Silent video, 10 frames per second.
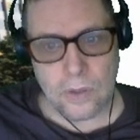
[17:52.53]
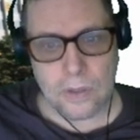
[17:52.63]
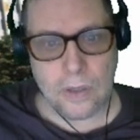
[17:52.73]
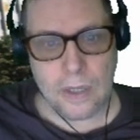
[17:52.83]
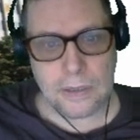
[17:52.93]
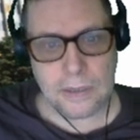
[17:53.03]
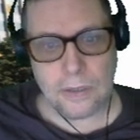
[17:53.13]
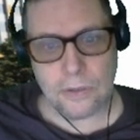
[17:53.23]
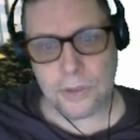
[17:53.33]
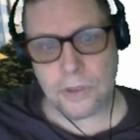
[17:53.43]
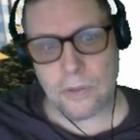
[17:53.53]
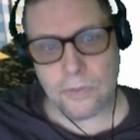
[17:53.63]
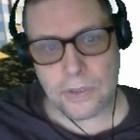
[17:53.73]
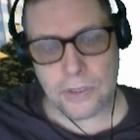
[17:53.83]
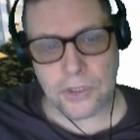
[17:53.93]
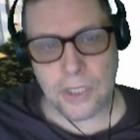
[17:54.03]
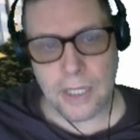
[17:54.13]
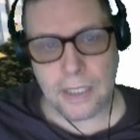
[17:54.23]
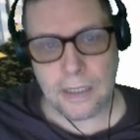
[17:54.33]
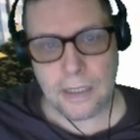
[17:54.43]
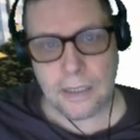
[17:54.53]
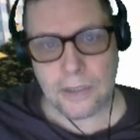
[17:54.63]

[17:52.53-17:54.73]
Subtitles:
across the ocean over to China,